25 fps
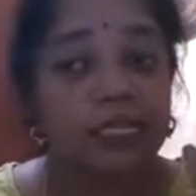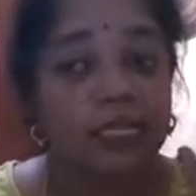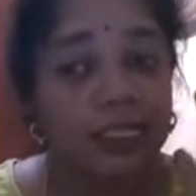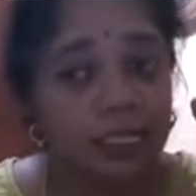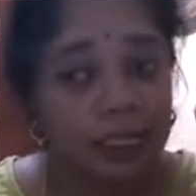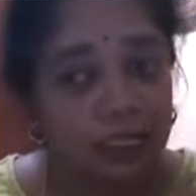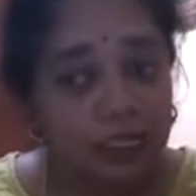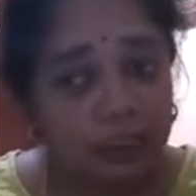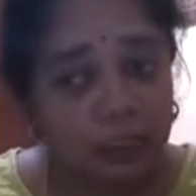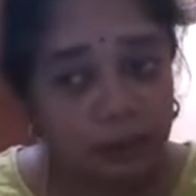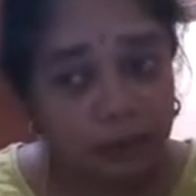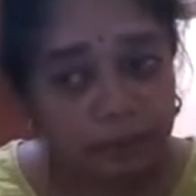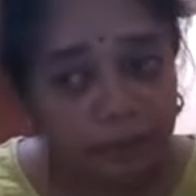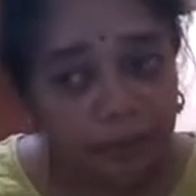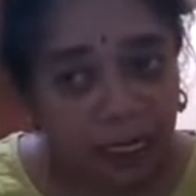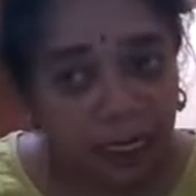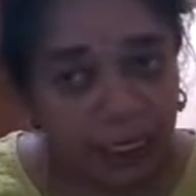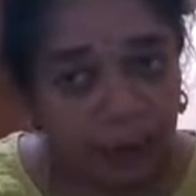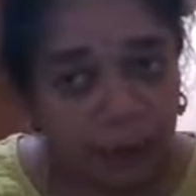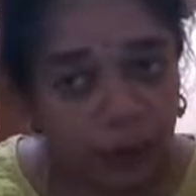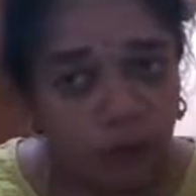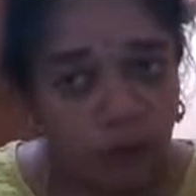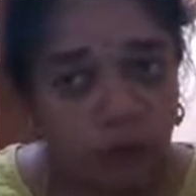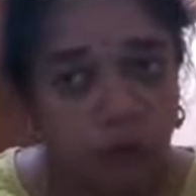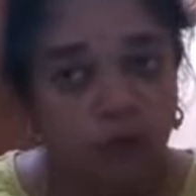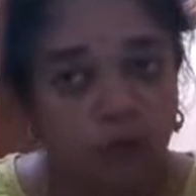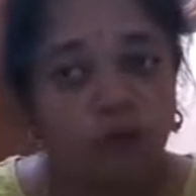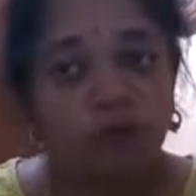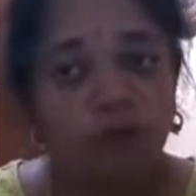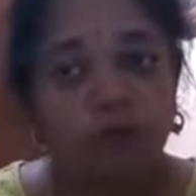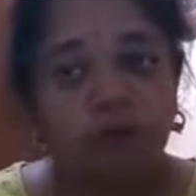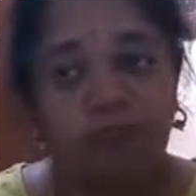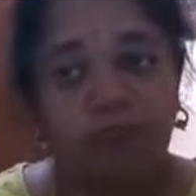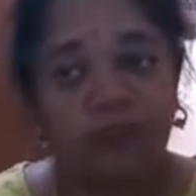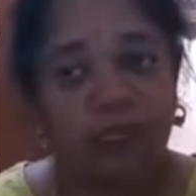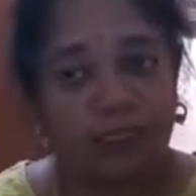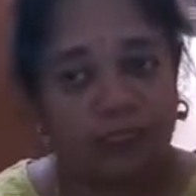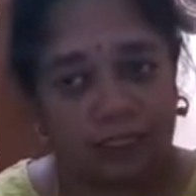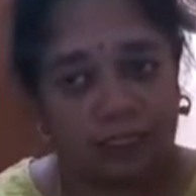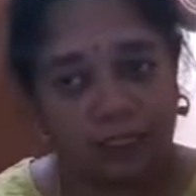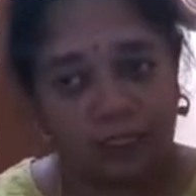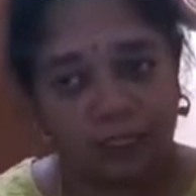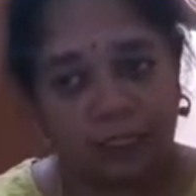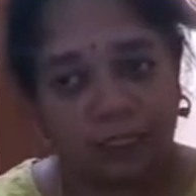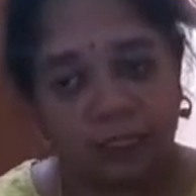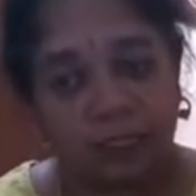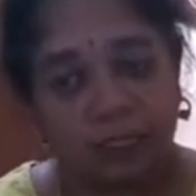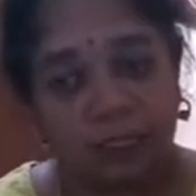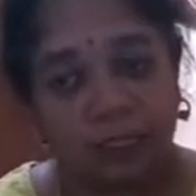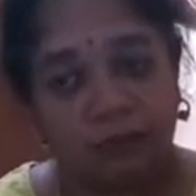Chandragupta, too, for
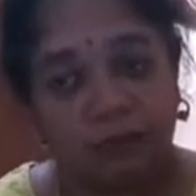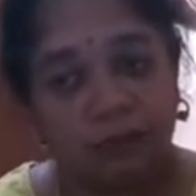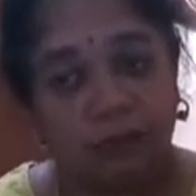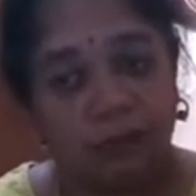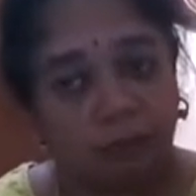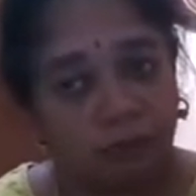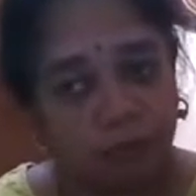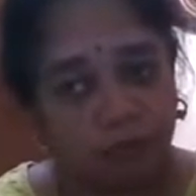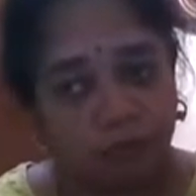um,